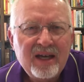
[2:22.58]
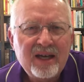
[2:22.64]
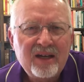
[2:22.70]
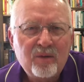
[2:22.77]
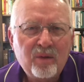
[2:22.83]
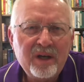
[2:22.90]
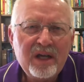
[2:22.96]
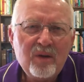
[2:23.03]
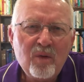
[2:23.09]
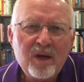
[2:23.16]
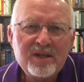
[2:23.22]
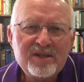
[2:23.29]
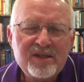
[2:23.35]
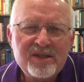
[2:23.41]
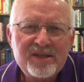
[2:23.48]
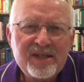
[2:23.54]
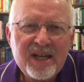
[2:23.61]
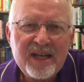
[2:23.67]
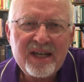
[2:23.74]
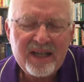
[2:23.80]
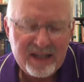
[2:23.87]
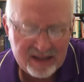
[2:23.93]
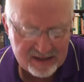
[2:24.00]
And what he wants to
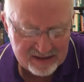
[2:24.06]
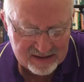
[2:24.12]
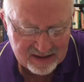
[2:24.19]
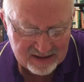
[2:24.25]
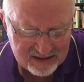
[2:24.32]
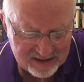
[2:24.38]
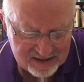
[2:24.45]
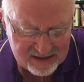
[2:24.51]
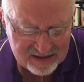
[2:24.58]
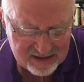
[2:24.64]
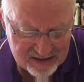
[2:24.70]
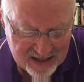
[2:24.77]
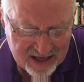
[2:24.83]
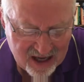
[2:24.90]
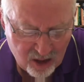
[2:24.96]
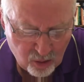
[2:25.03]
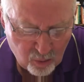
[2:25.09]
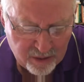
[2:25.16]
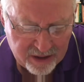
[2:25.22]
say is that this is how